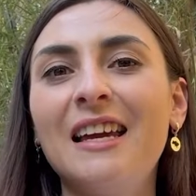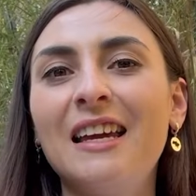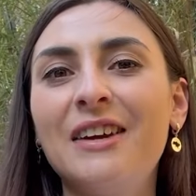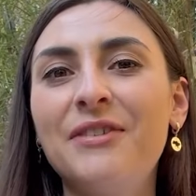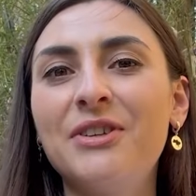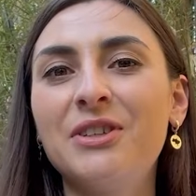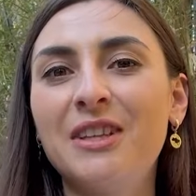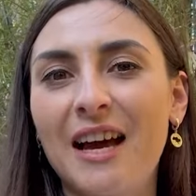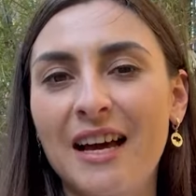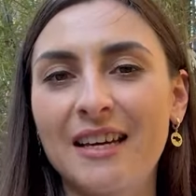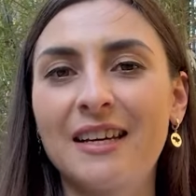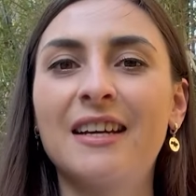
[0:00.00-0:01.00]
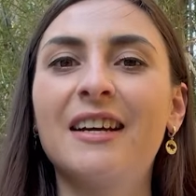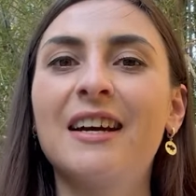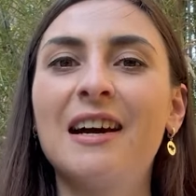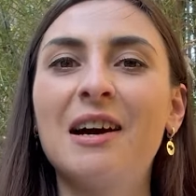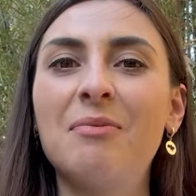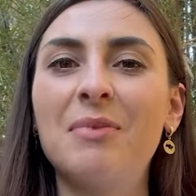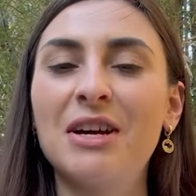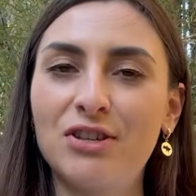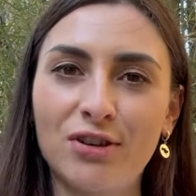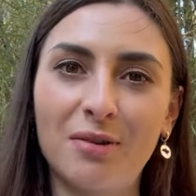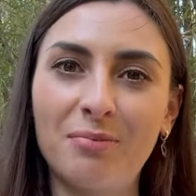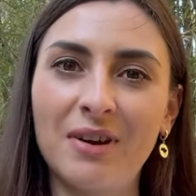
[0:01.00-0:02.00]
If you like my
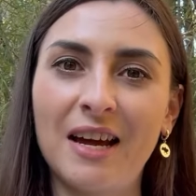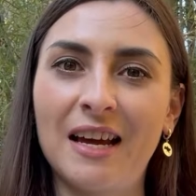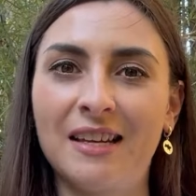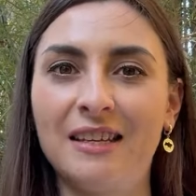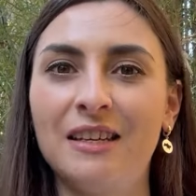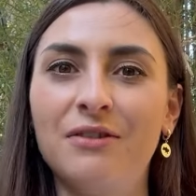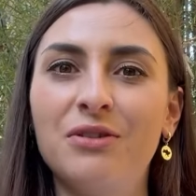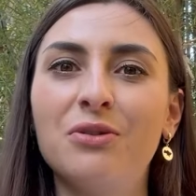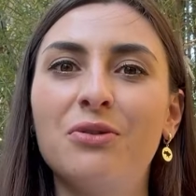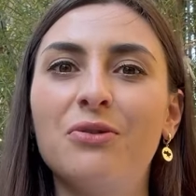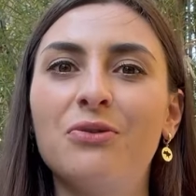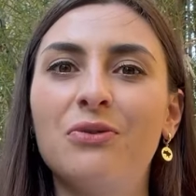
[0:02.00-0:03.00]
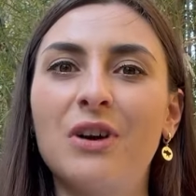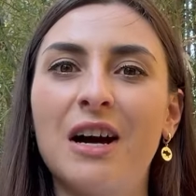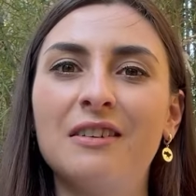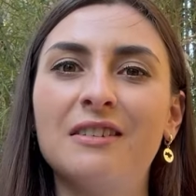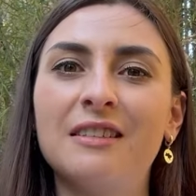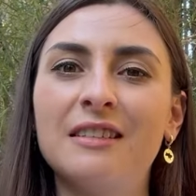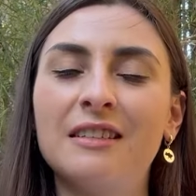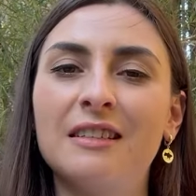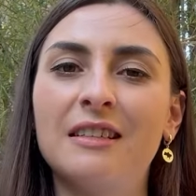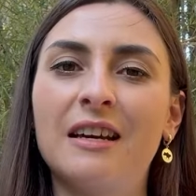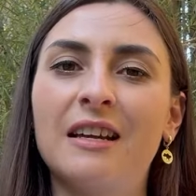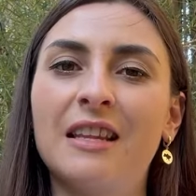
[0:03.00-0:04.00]
job and if you found
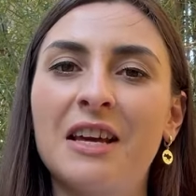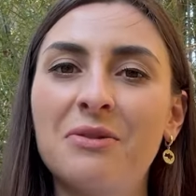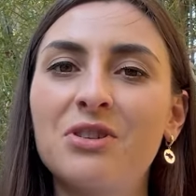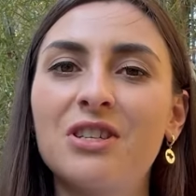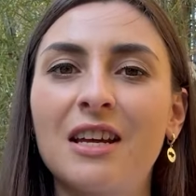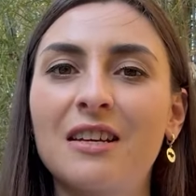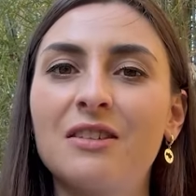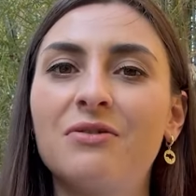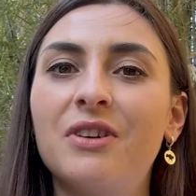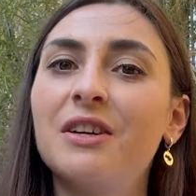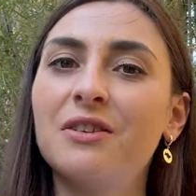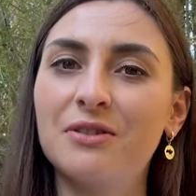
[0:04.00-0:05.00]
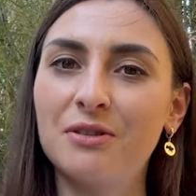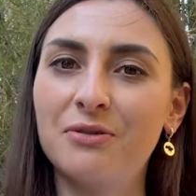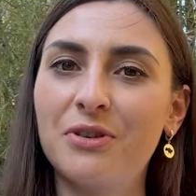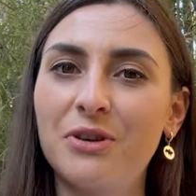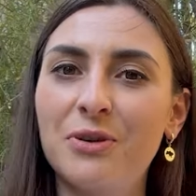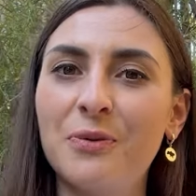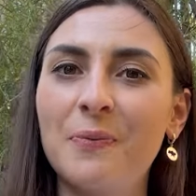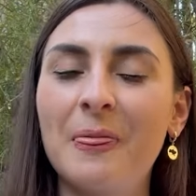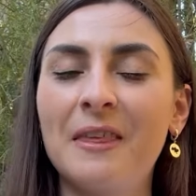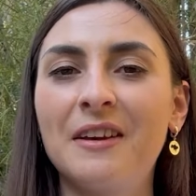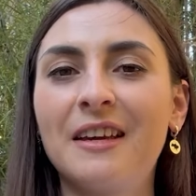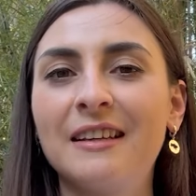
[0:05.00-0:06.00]
the language test very useful for you,
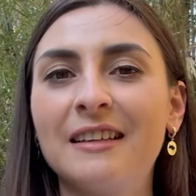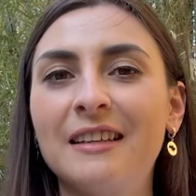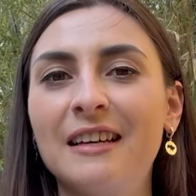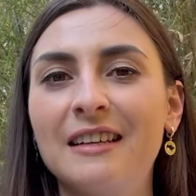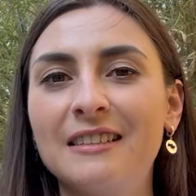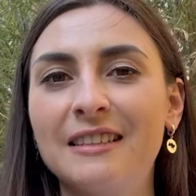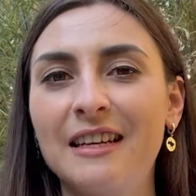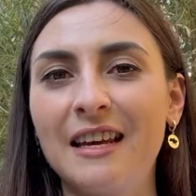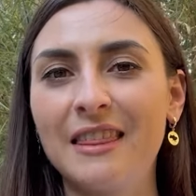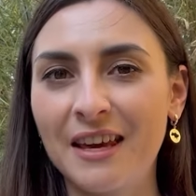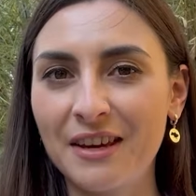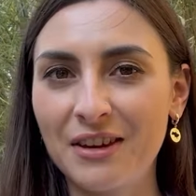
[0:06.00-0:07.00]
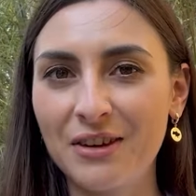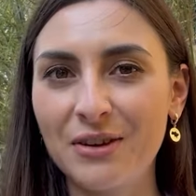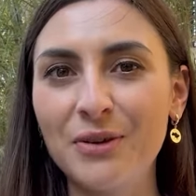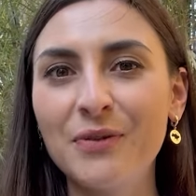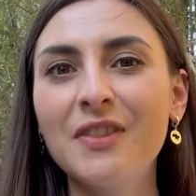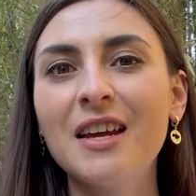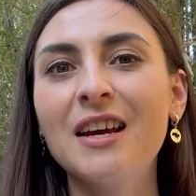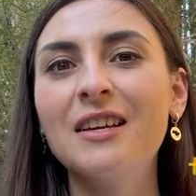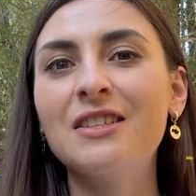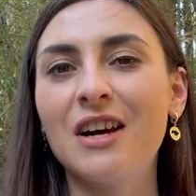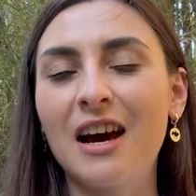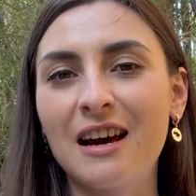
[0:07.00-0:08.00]
you can say thank you
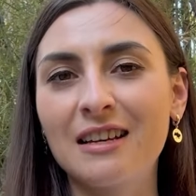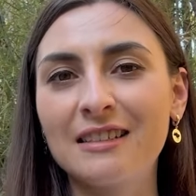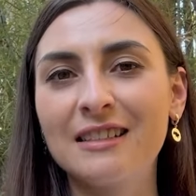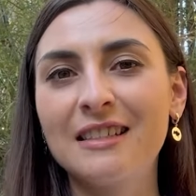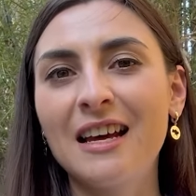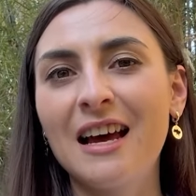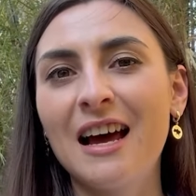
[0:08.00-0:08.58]
to us